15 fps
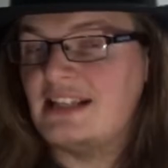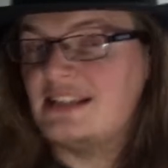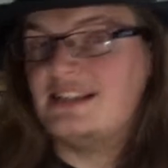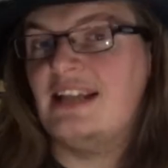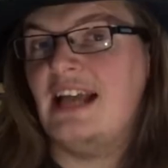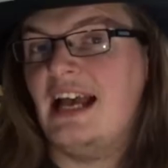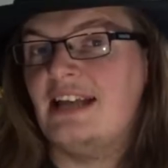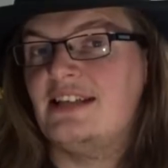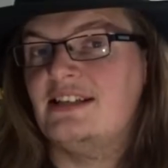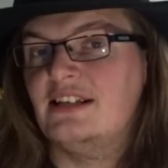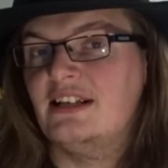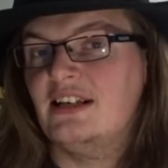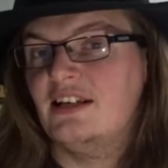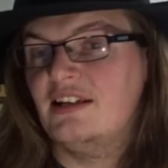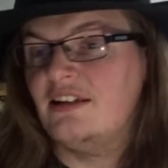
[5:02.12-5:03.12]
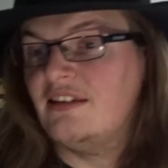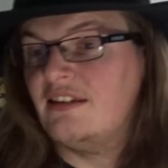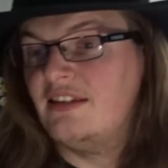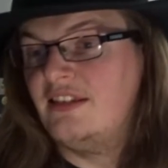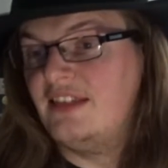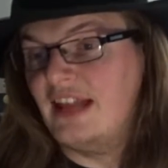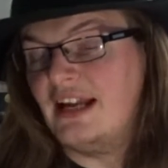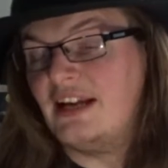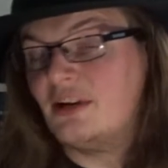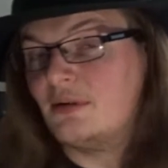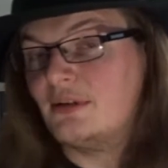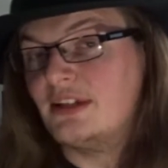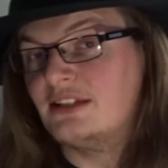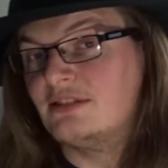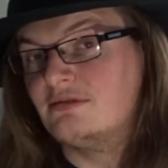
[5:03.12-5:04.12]
Instead, they go
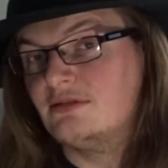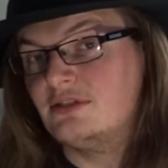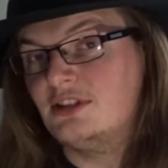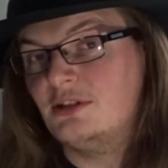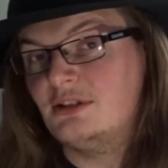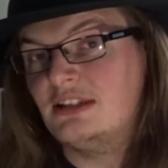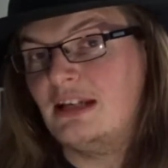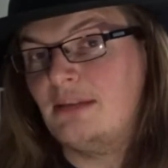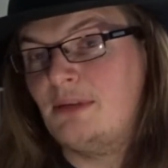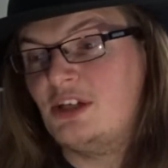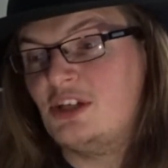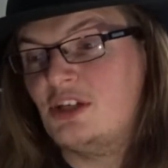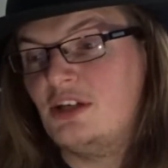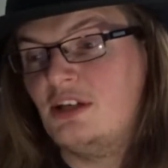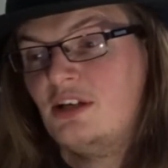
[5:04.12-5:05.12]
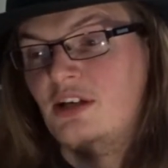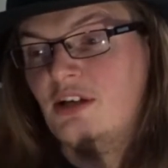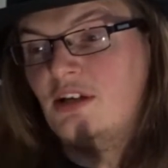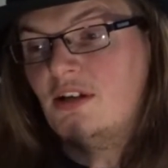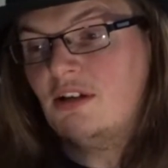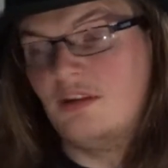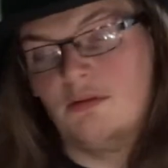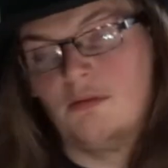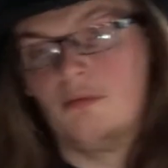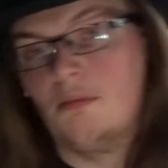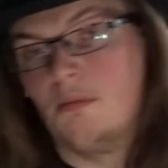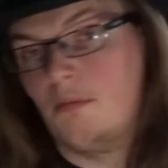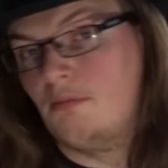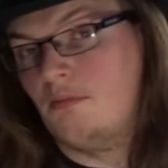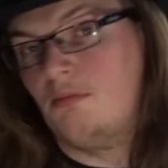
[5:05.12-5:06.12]
on this suicide mission.
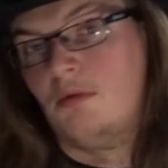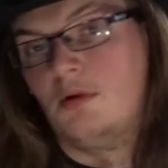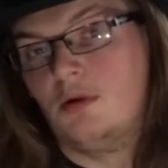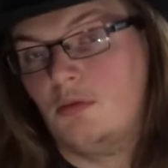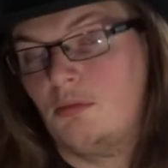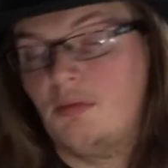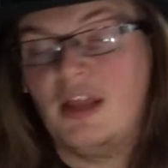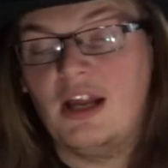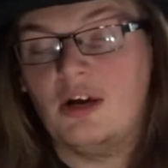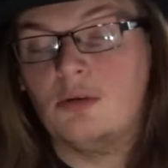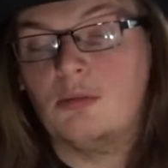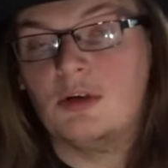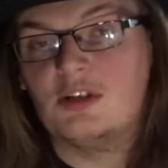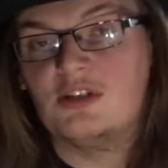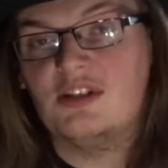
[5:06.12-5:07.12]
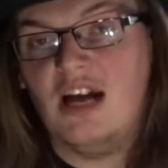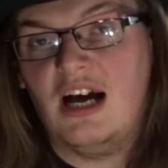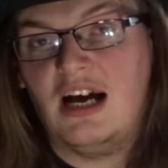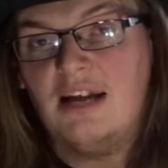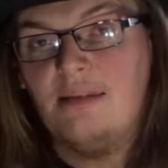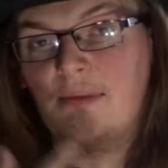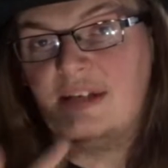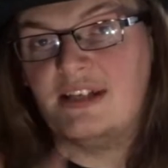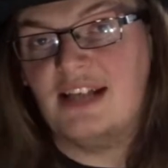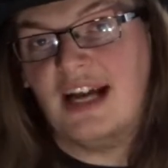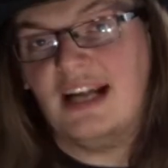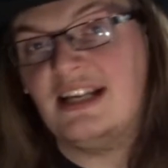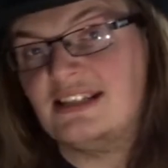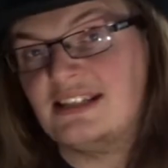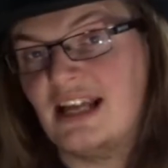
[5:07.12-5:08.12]
They almost die, but
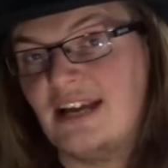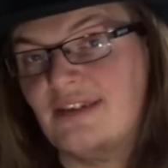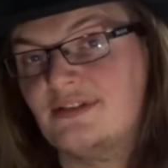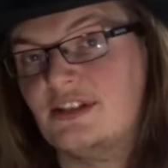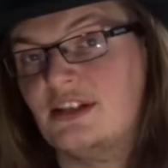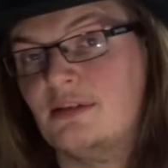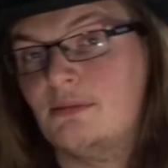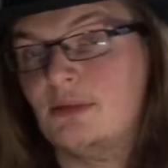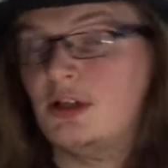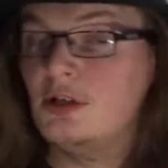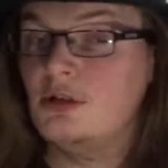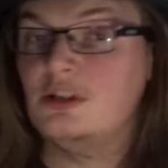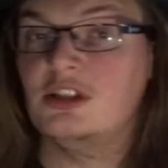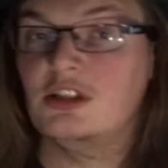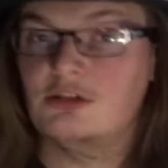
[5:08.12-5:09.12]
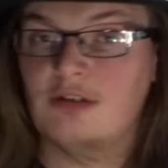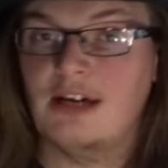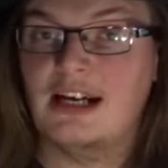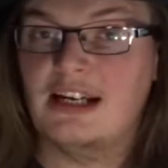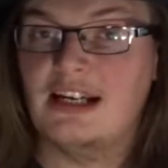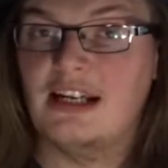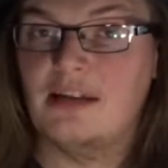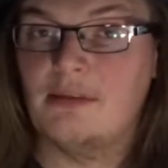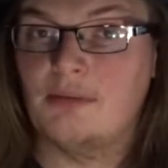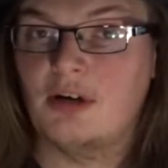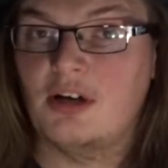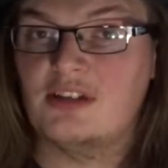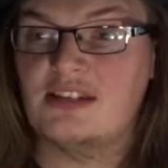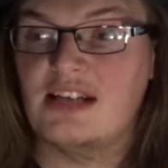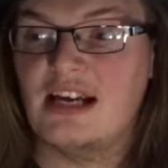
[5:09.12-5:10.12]
Dany saves them, losing a dragon in the
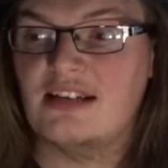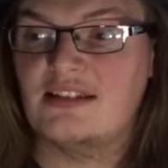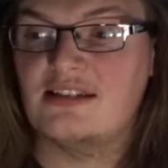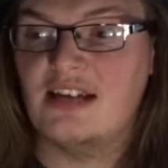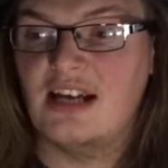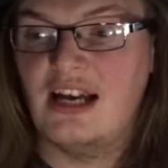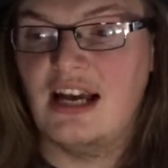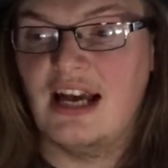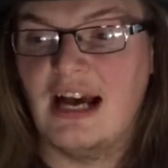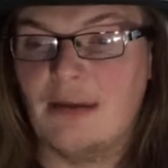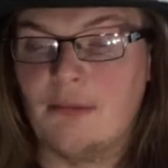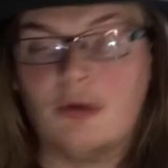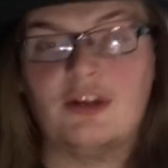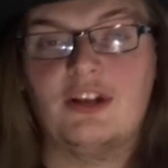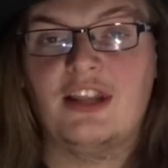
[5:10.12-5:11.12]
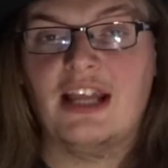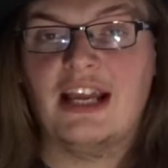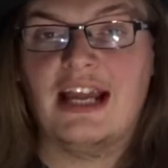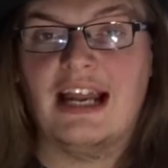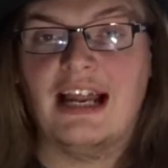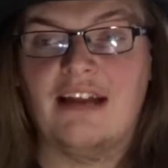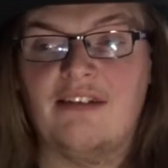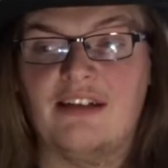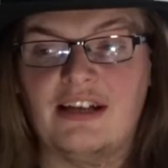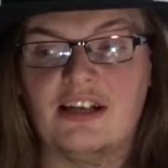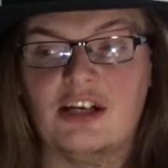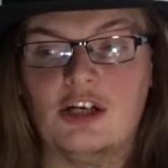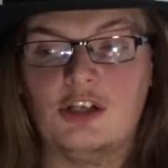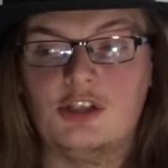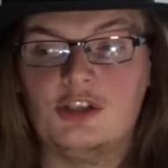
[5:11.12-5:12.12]
process. And what did they get out of it?
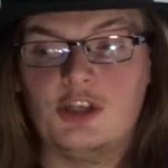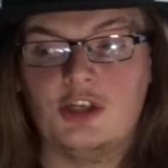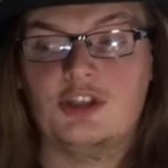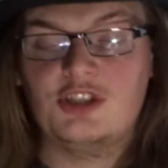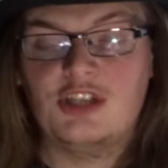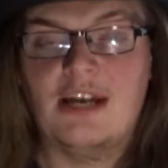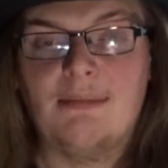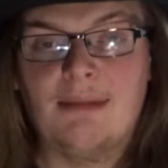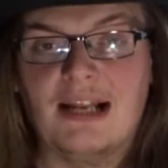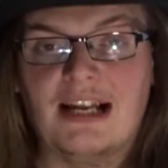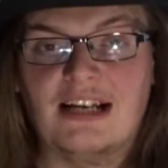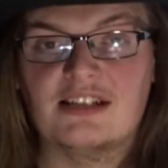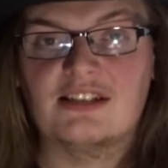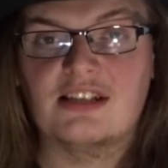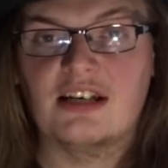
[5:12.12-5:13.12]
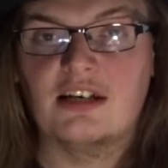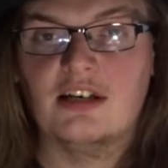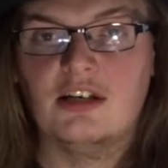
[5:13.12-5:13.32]
Just Jaime Lannister.